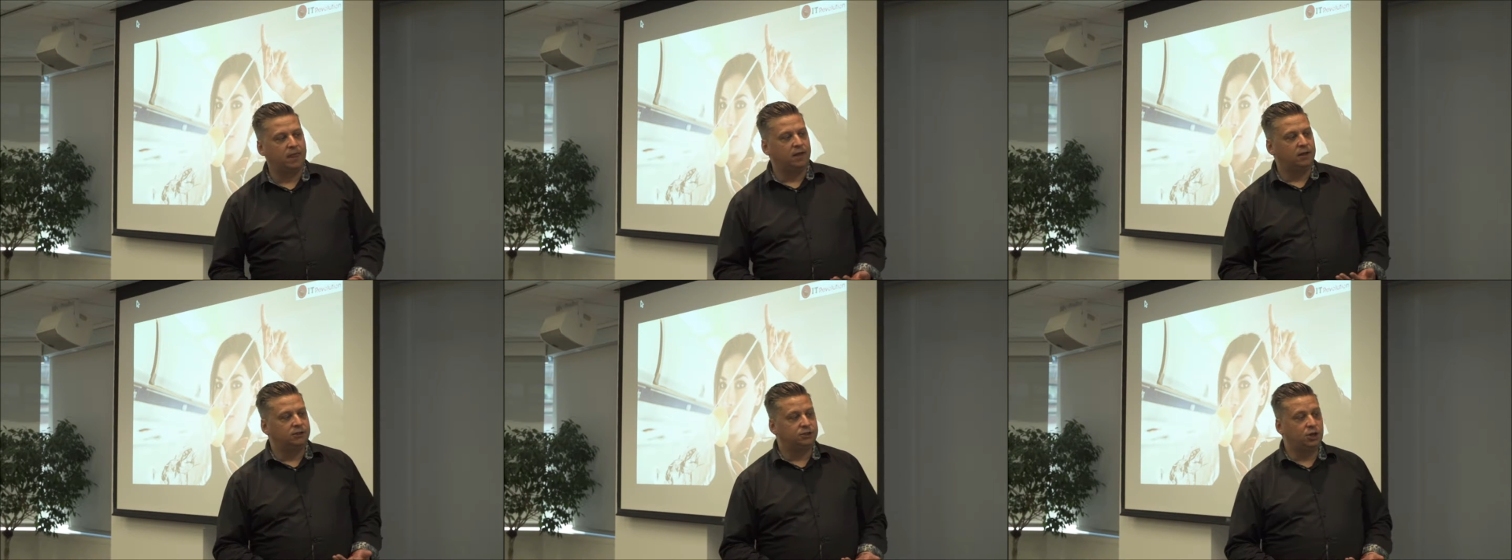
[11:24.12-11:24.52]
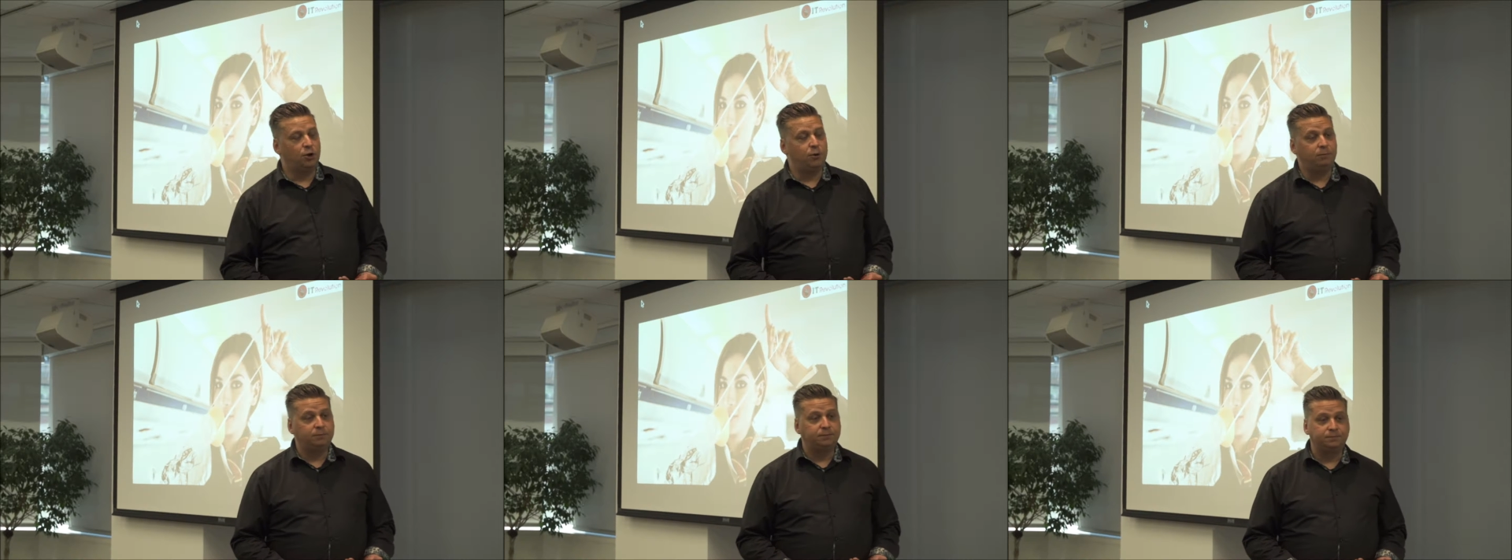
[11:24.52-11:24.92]

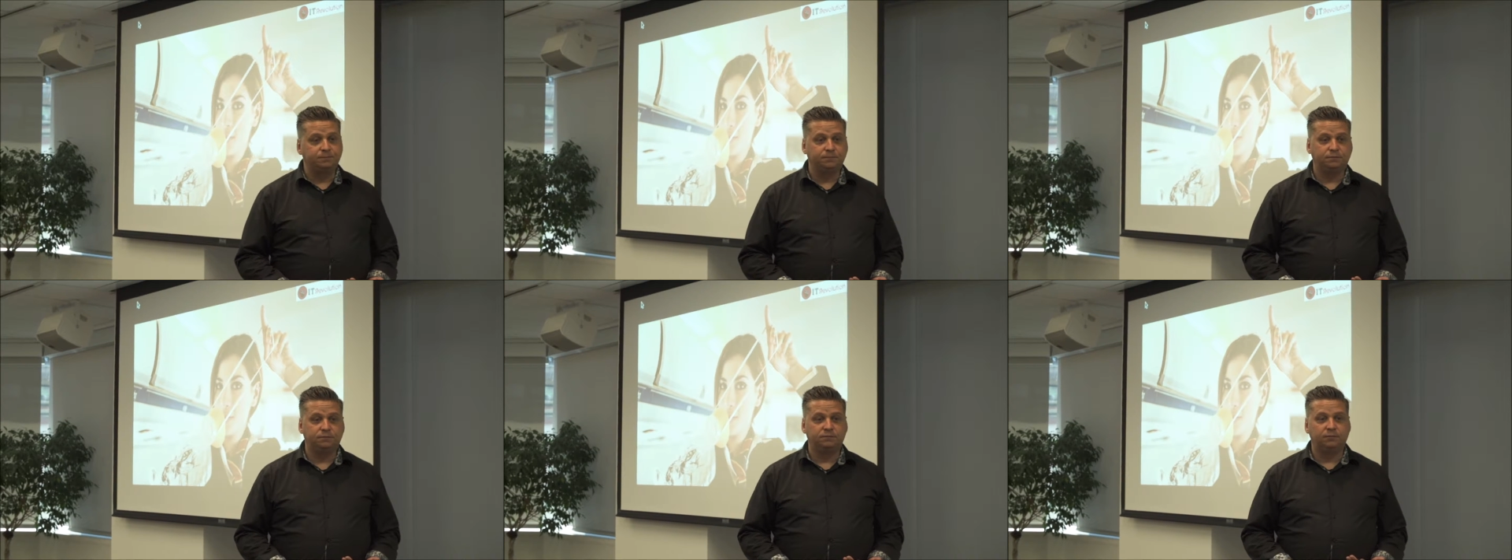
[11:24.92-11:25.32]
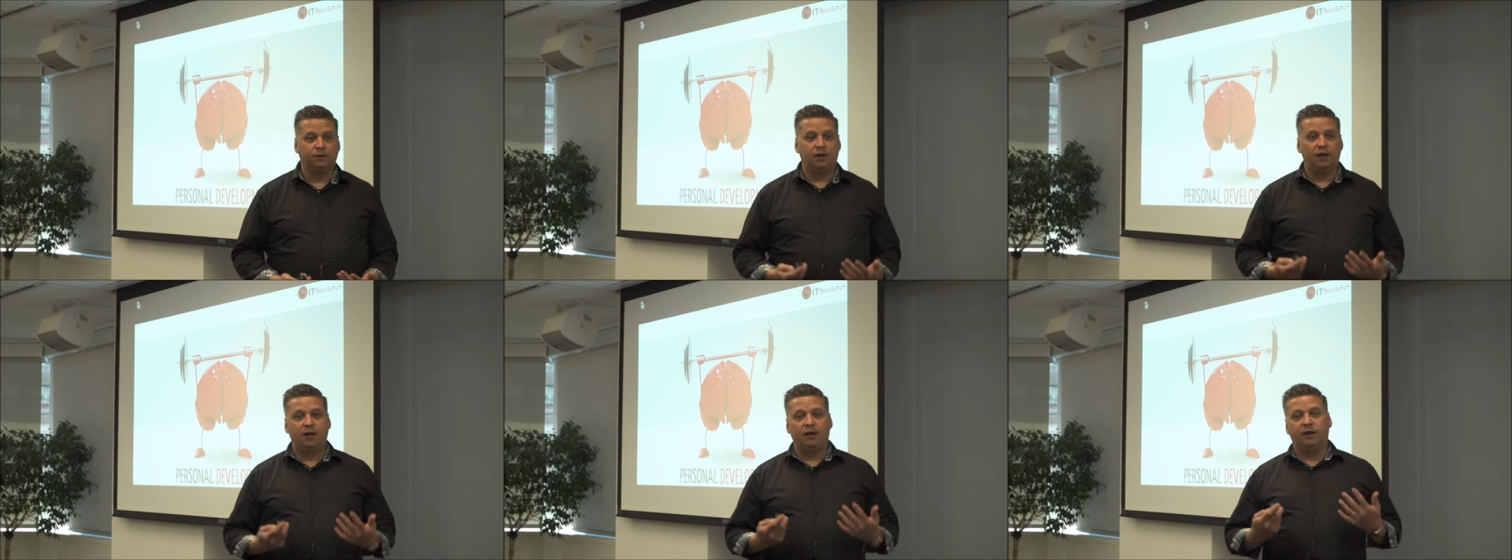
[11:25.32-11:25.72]
So
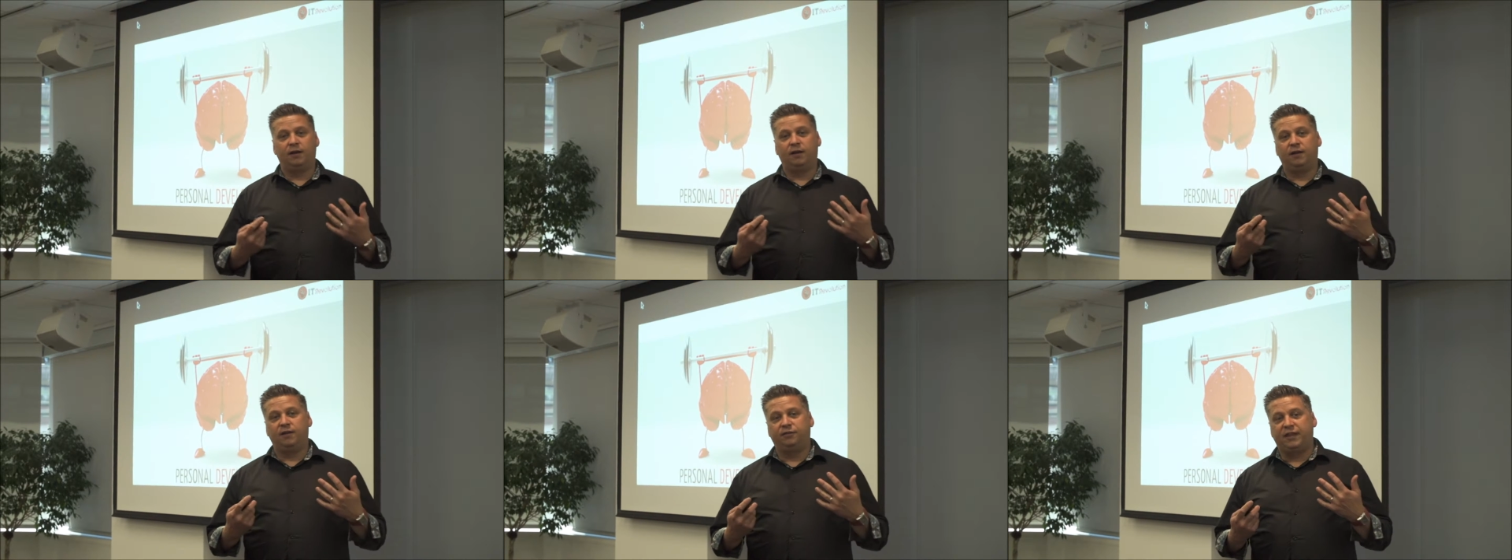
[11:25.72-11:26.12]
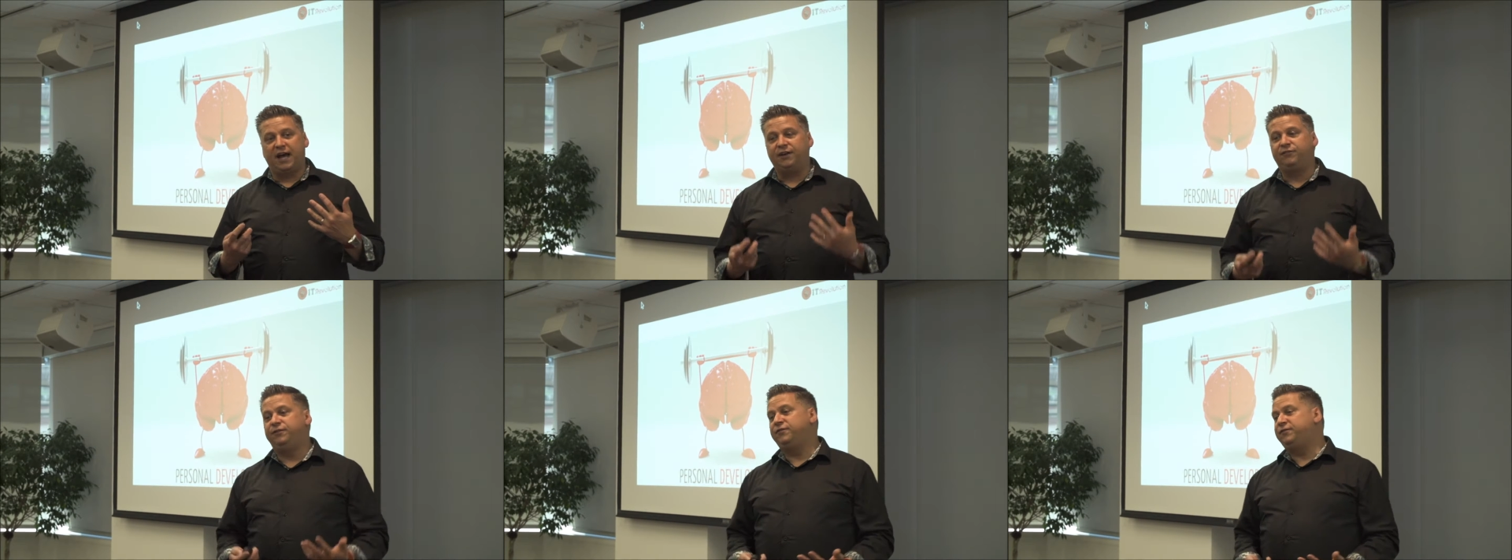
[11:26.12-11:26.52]

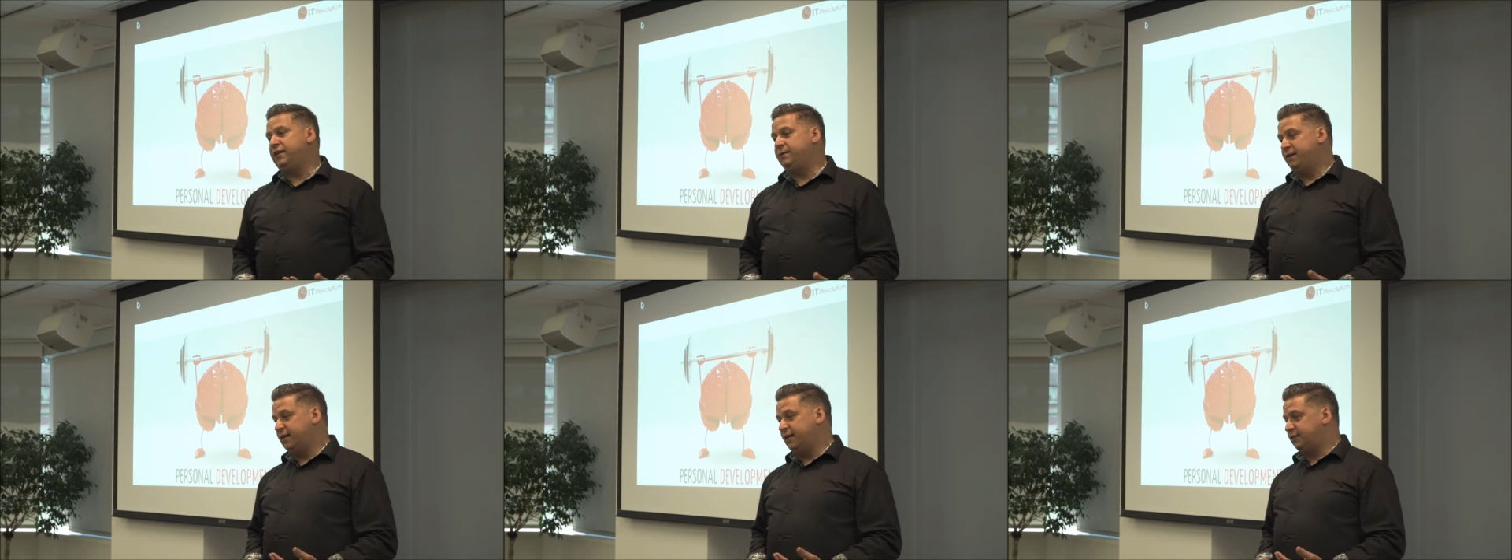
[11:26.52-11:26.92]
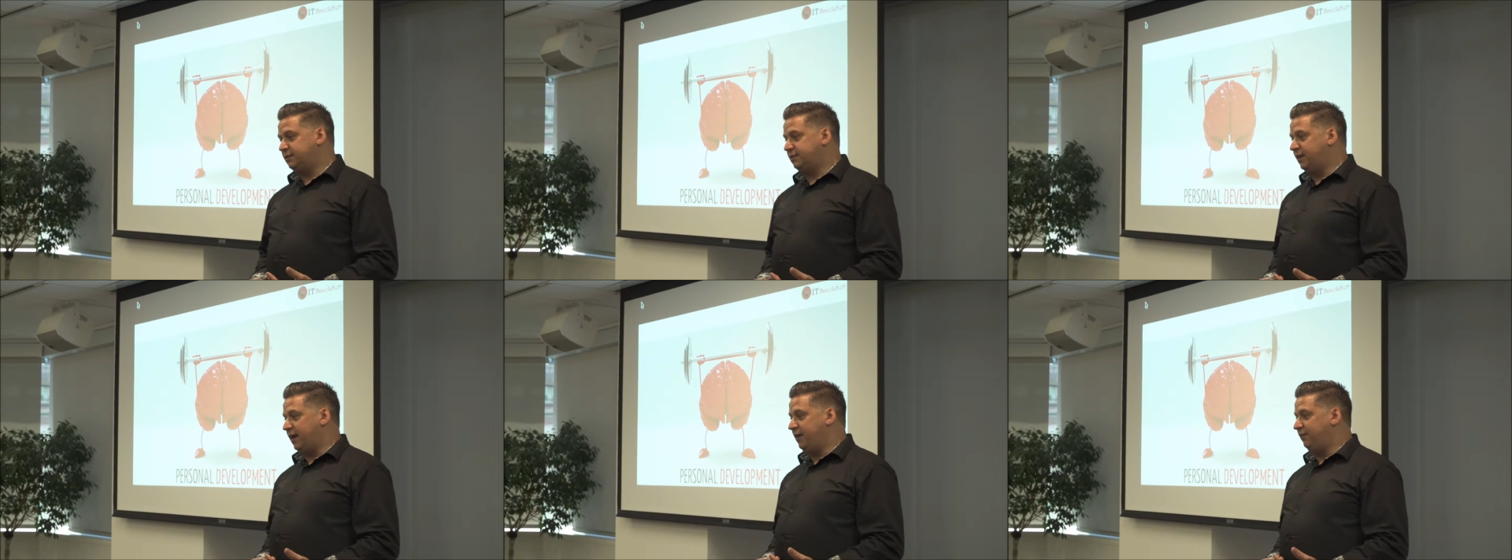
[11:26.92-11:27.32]
that 50 minutes
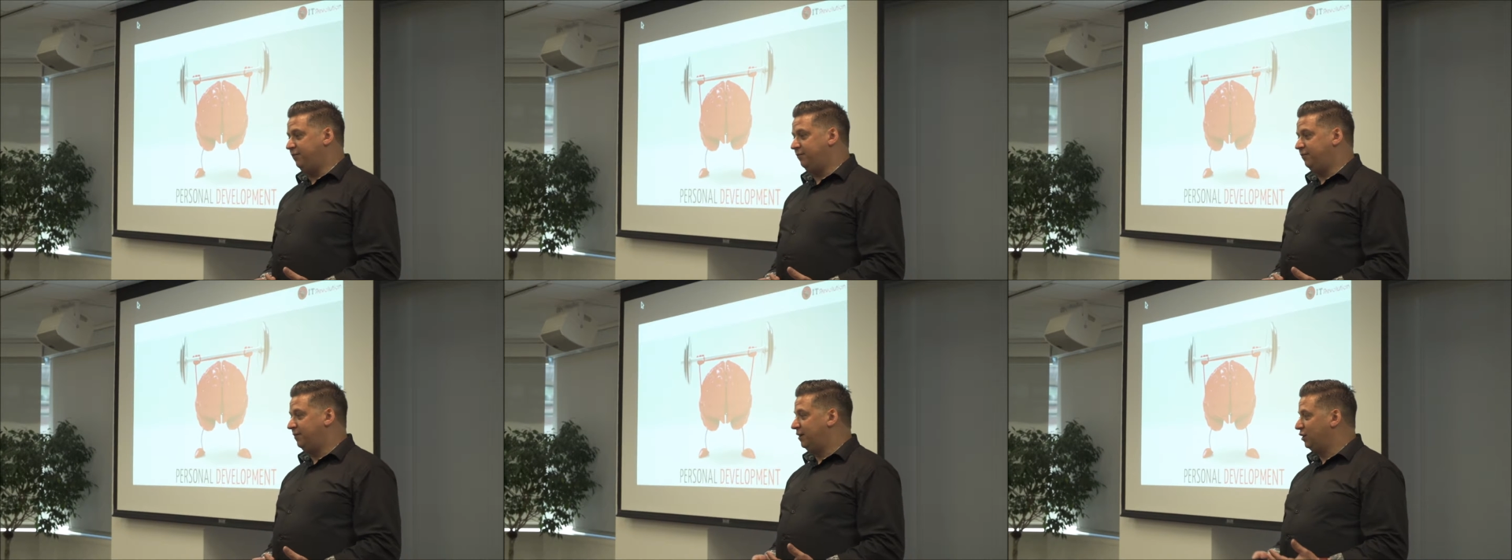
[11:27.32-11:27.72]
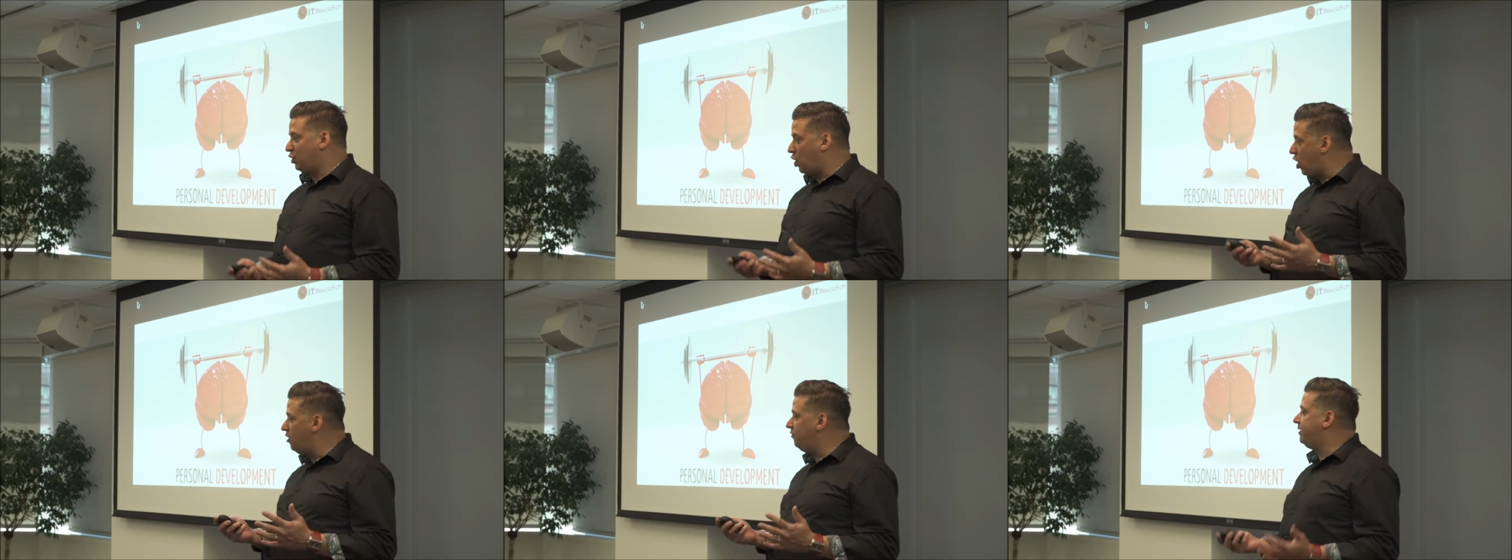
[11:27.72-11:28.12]
that I've
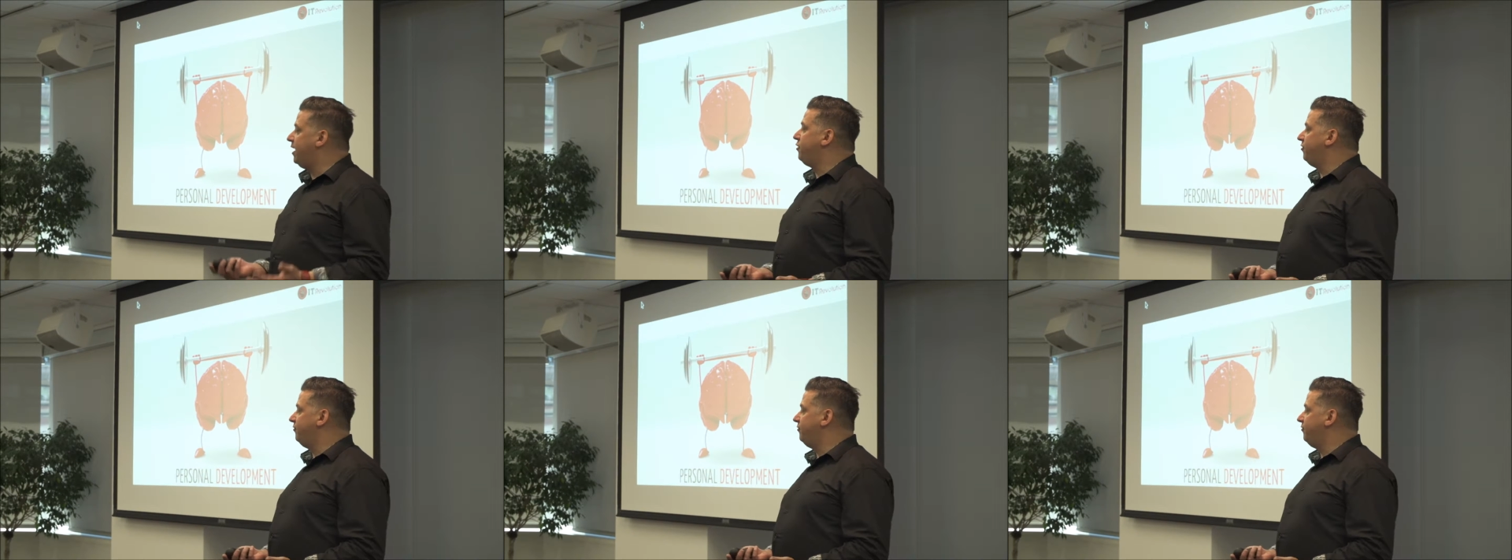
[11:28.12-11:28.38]
carved out of